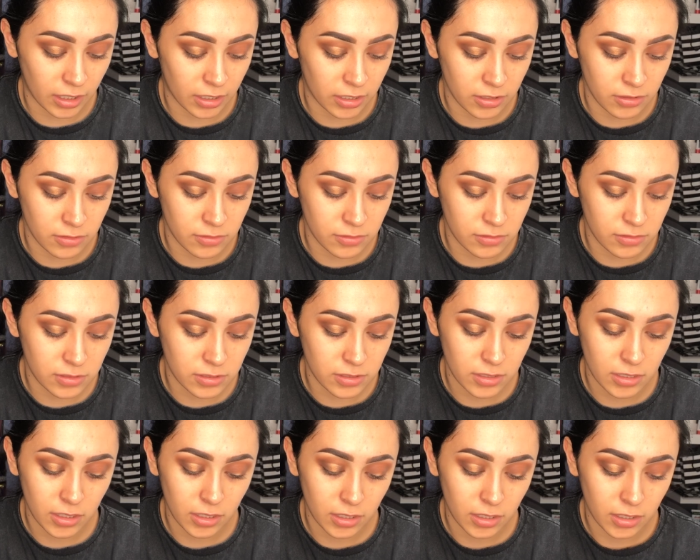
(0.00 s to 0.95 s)
I
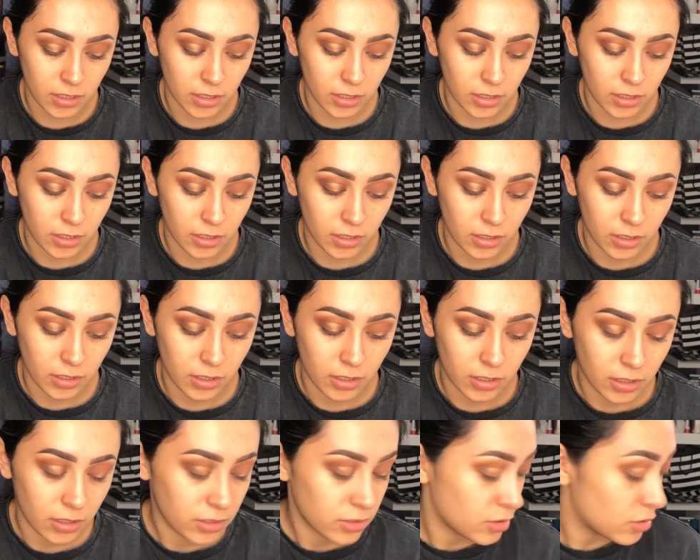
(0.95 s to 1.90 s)
used
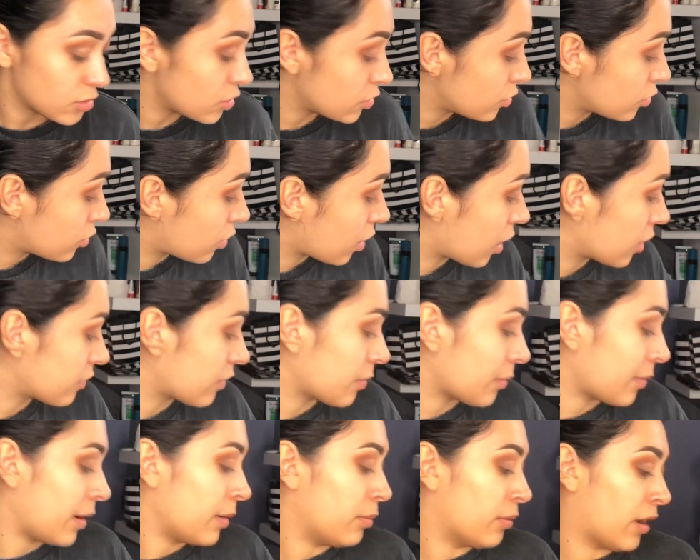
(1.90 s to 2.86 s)
to carve
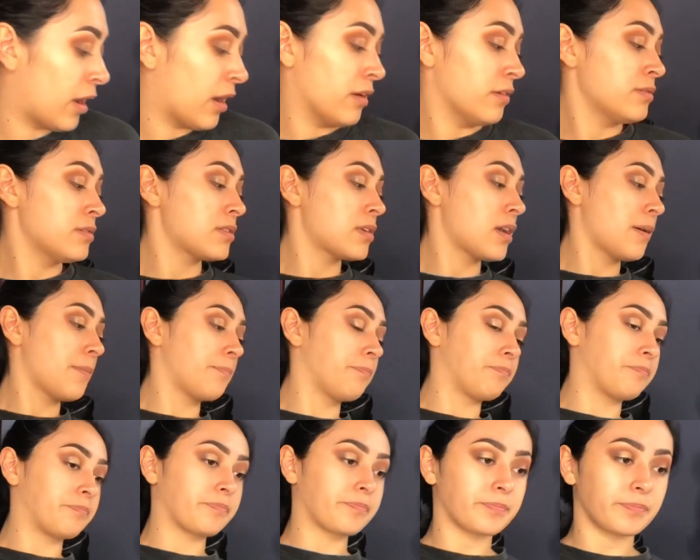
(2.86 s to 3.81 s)
out my brows.
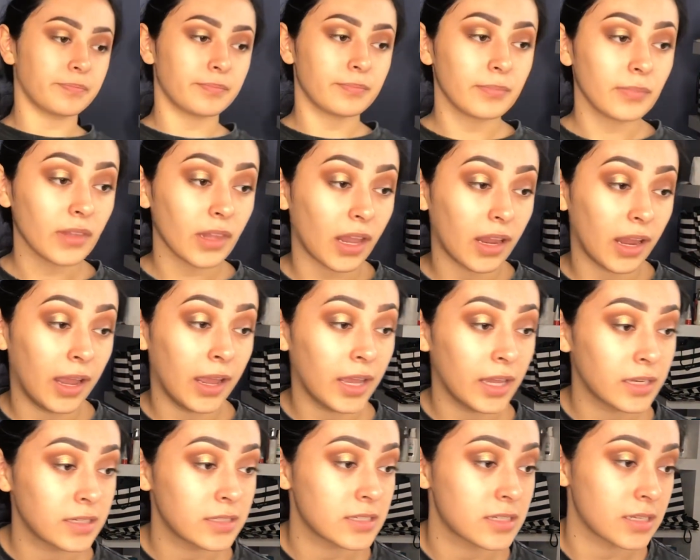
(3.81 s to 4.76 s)

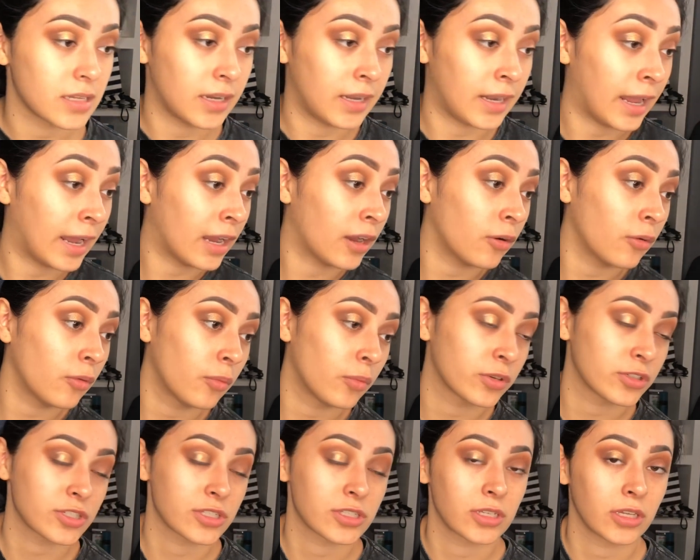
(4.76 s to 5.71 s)
And now
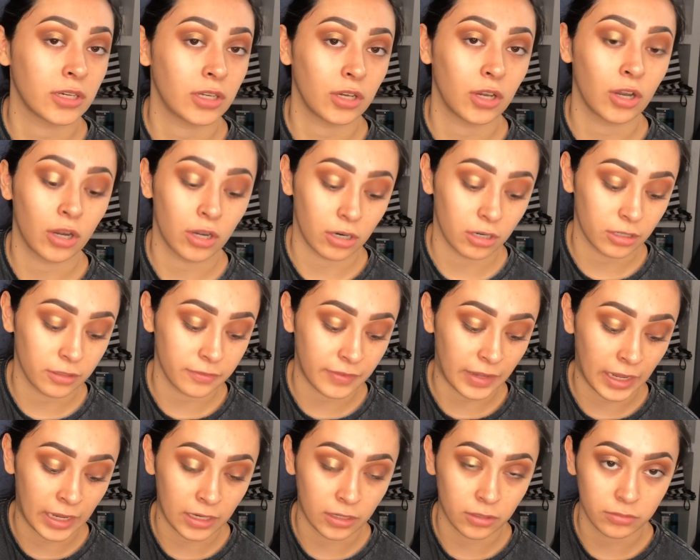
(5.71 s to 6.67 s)
we're just gonna carve
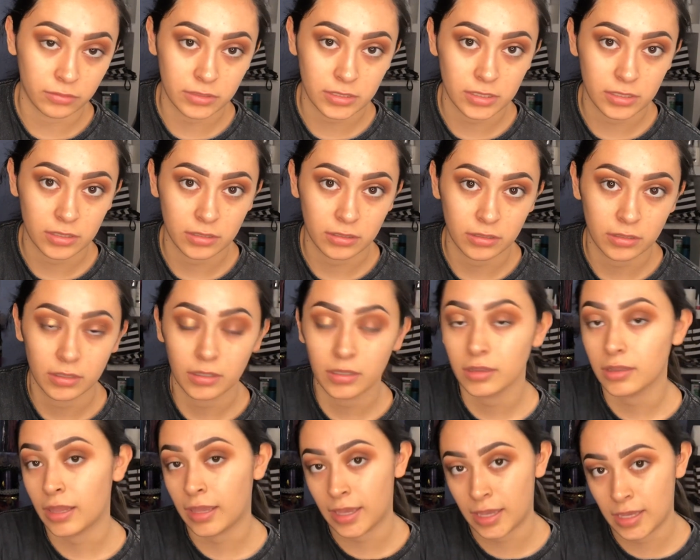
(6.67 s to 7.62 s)
out
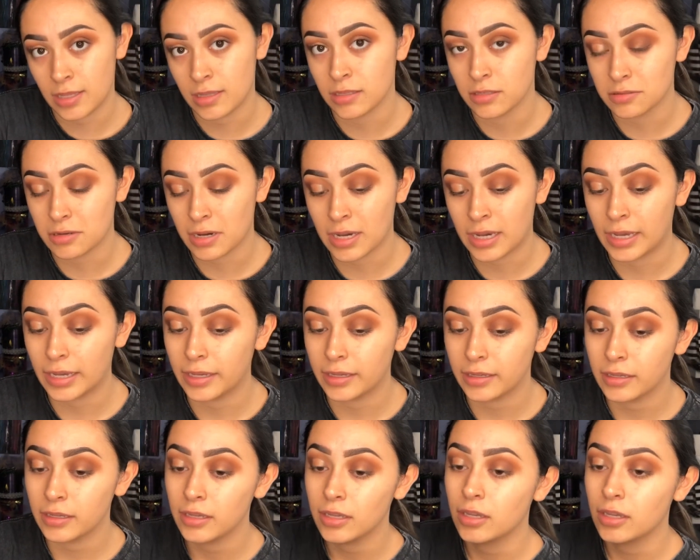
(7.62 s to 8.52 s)
the halo eye.